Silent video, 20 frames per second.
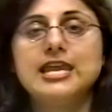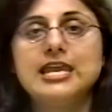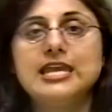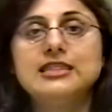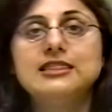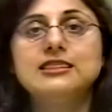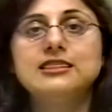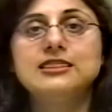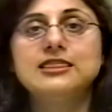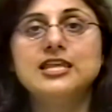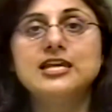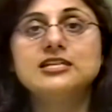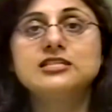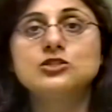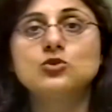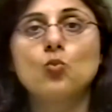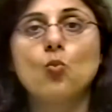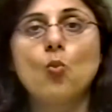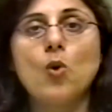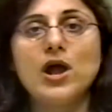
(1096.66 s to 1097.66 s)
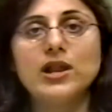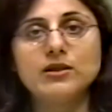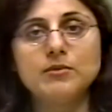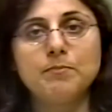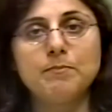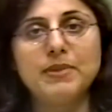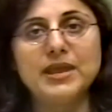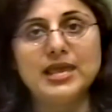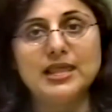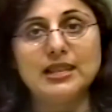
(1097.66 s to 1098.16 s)
in this
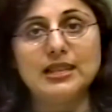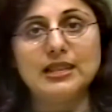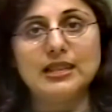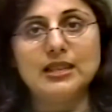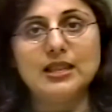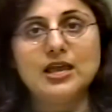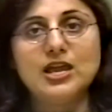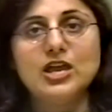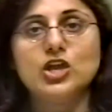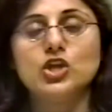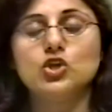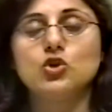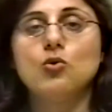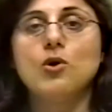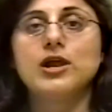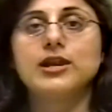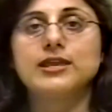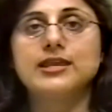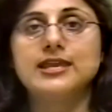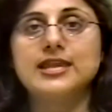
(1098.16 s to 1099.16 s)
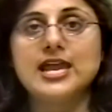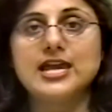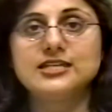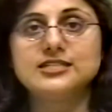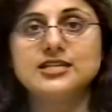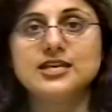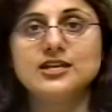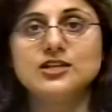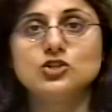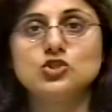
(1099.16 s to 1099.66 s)
one pill you are
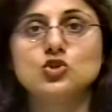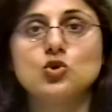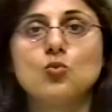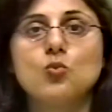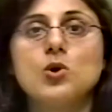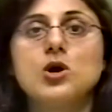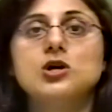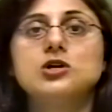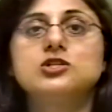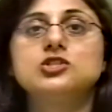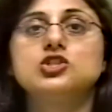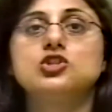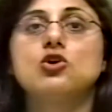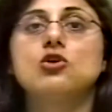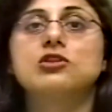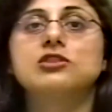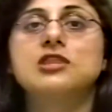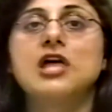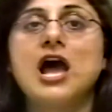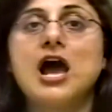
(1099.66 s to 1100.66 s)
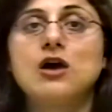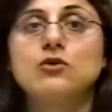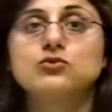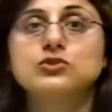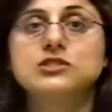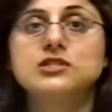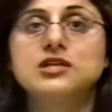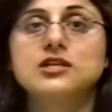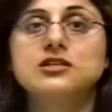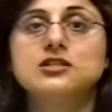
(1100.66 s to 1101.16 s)
getting towards your
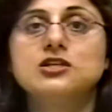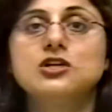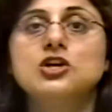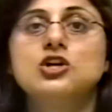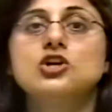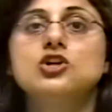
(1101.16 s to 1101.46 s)
1,000